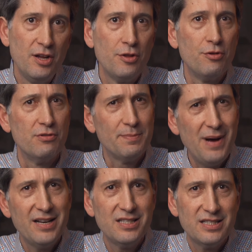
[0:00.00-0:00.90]
The
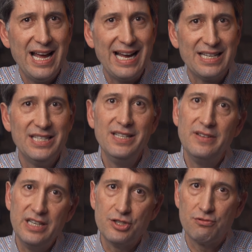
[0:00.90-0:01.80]
respondent's
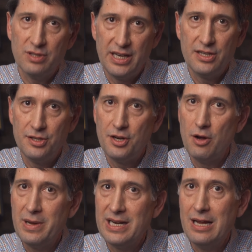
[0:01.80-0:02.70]
activities related to the
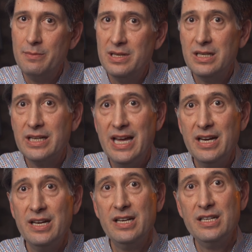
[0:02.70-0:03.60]
domain name
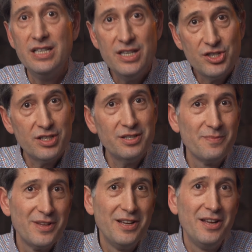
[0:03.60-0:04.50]
indicated an
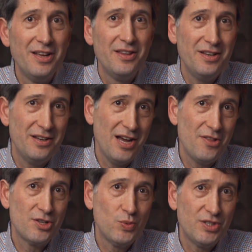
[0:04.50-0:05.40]
intention that
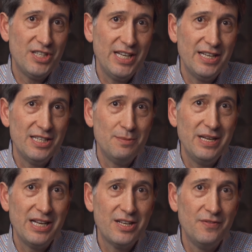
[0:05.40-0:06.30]
others would see it as
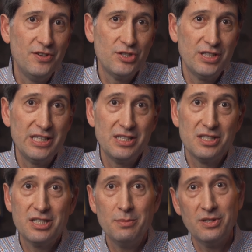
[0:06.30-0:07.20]
being confusingly
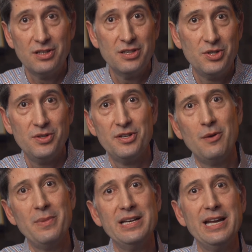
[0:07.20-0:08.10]
similar to the
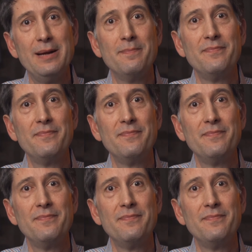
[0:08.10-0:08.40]
domain name.